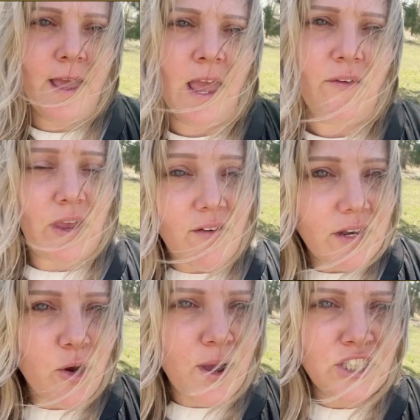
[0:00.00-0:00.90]
If you have
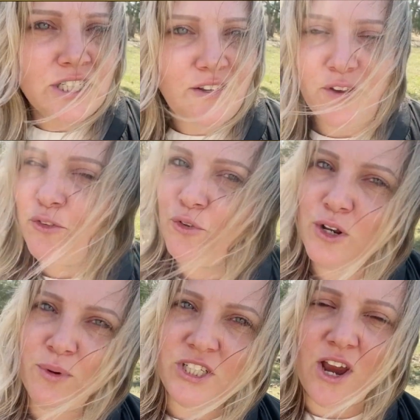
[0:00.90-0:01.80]
any questions, feel free to
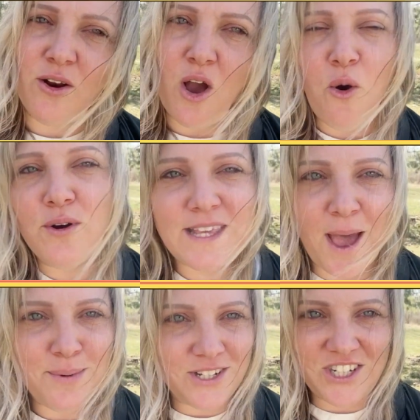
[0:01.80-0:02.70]
reach out. Always
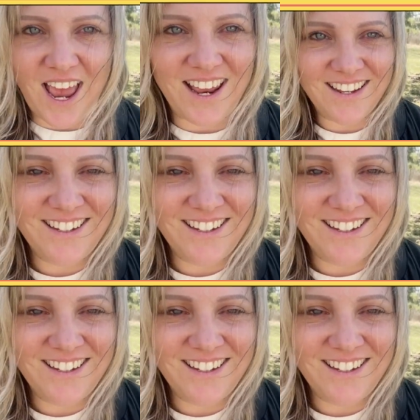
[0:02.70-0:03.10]
happy to chat.